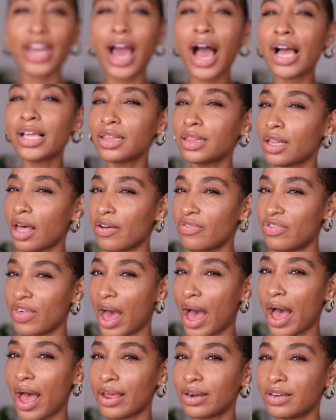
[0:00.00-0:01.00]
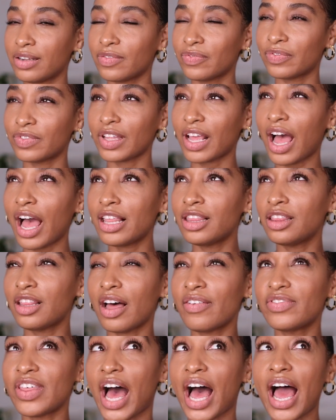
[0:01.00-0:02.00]
And I love that. I
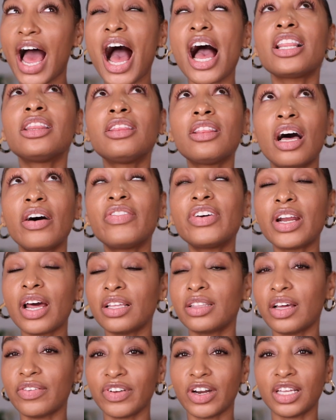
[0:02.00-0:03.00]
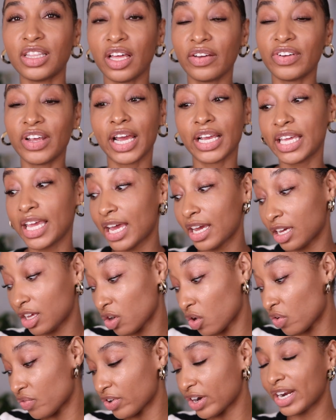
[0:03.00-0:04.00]
love that. I love it. I love it. I love it. I can't get
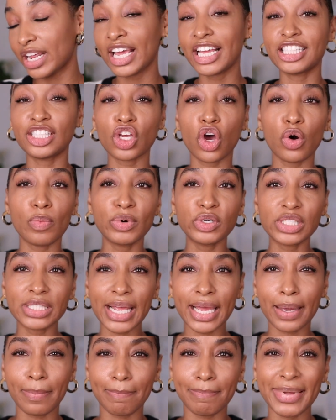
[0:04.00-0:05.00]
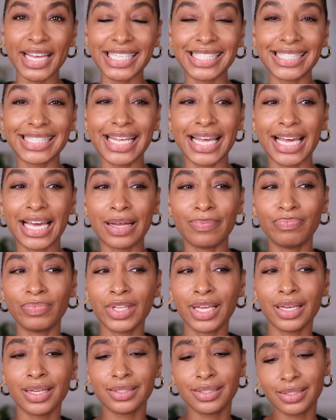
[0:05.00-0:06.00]
over it. It's almost like mixing
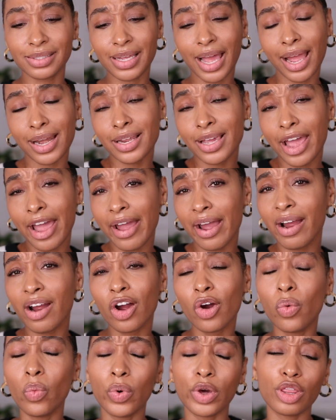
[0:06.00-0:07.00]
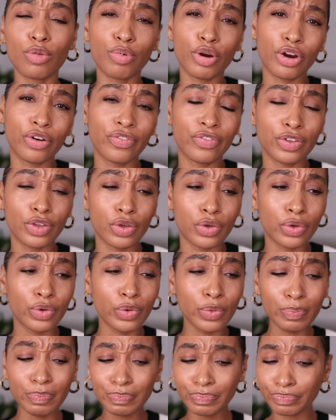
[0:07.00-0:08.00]
skincare with
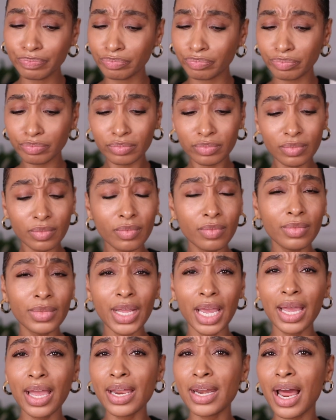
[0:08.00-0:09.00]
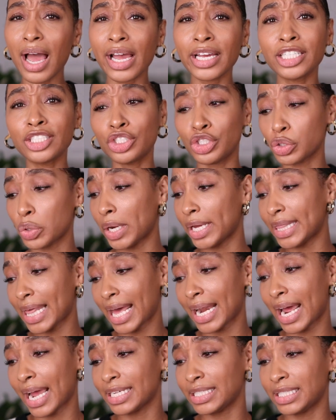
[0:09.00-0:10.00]
perfume. And I enjoy
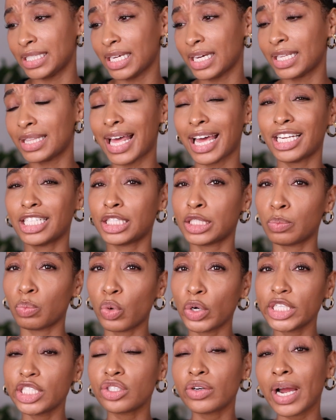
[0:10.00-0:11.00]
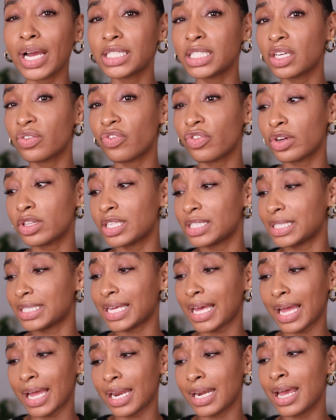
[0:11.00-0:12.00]
that idea that it's moisturizing for the
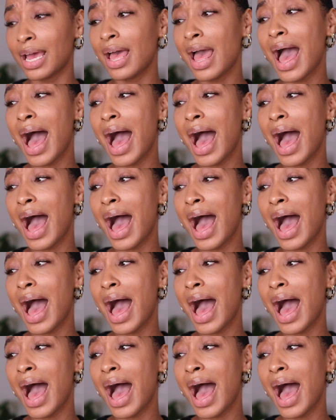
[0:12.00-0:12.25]
skin,